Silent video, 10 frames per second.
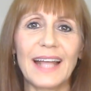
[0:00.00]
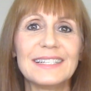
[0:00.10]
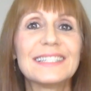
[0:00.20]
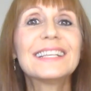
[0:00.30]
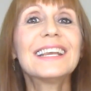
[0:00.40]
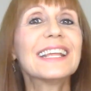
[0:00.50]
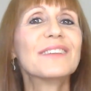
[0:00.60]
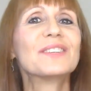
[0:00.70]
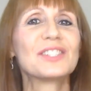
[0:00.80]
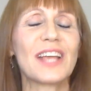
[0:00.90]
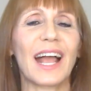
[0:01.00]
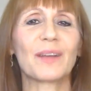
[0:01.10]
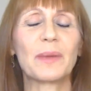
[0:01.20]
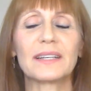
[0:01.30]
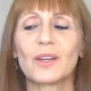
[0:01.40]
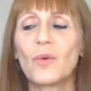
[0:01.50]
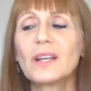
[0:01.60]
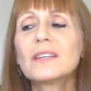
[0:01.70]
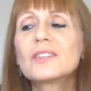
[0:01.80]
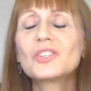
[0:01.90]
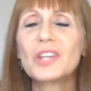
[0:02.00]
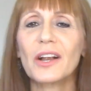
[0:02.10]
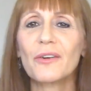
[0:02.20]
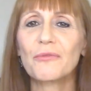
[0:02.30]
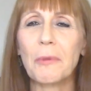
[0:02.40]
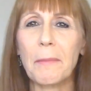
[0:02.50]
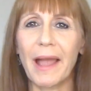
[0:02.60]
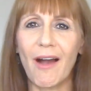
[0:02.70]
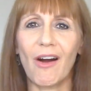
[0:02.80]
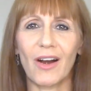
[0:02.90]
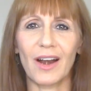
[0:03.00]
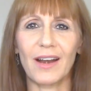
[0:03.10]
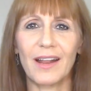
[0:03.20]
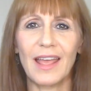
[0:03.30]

I didn't even check because I wanted to share from my heart.